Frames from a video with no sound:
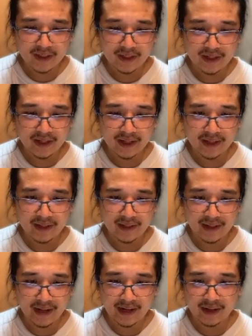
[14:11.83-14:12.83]
Okay,
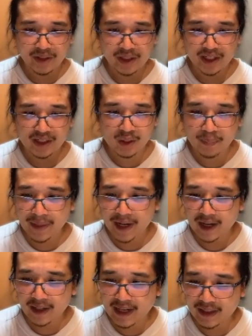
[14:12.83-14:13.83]
and let's just
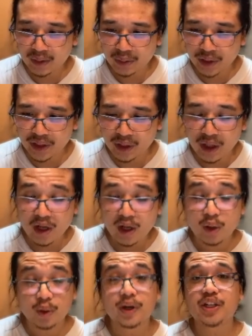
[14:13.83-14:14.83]
compare that to the
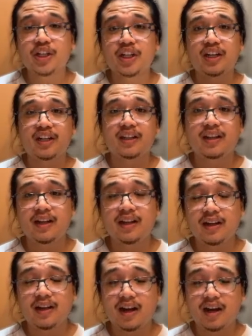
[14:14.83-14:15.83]
original
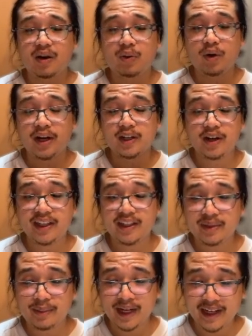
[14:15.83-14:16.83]
one
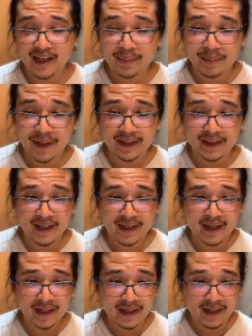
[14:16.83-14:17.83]
created by the inpainting.
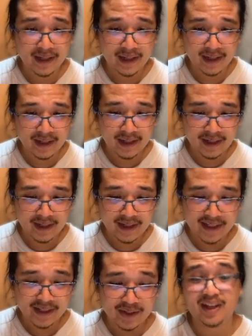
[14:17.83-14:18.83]

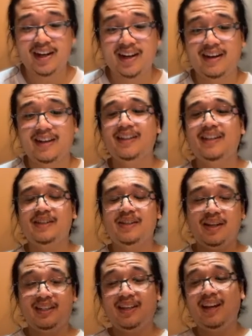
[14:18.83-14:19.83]
So there, see,
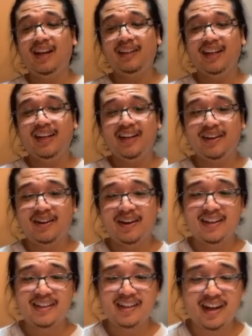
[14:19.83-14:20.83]
it's a lot
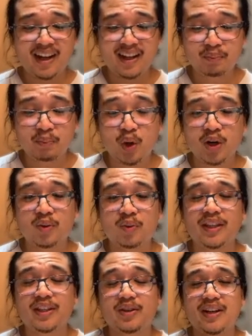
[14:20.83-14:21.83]
cleaner. It's a lot more
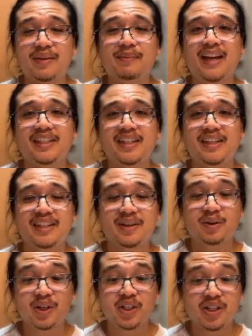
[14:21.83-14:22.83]
what you'd imagine the
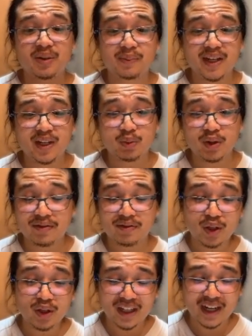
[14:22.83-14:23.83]
original bleed would have
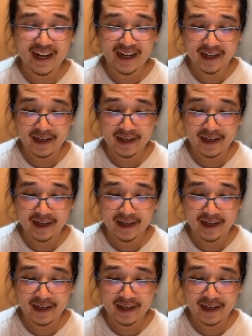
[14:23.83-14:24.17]
looked like.